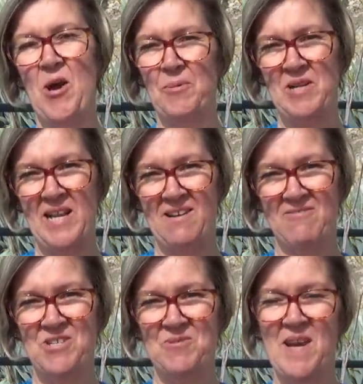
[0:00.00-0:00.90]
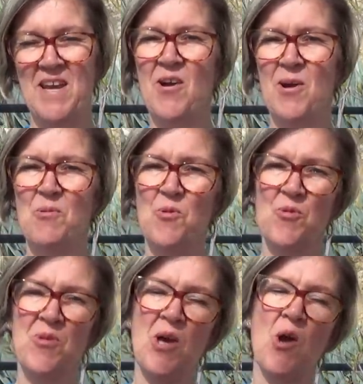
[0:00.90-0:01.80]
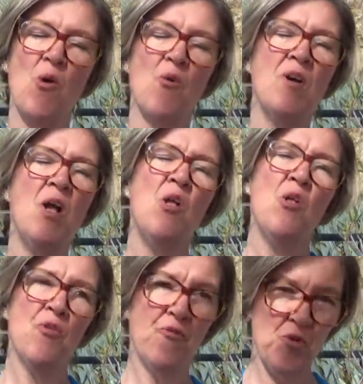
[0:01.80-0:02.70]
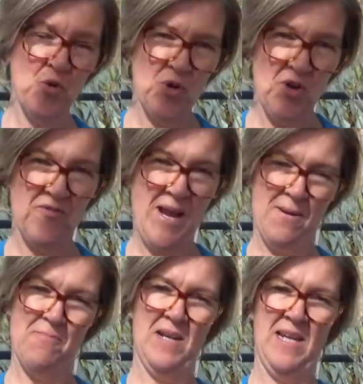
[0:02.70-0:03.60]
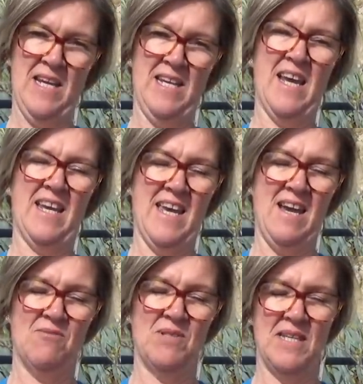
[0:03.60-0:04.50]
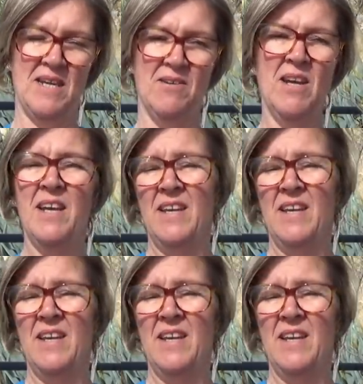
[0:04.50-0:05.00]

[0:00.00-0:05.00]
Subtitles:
I'm Claire Ridgway, I'm author of The Fall of Anne Boleyn, A Countdown,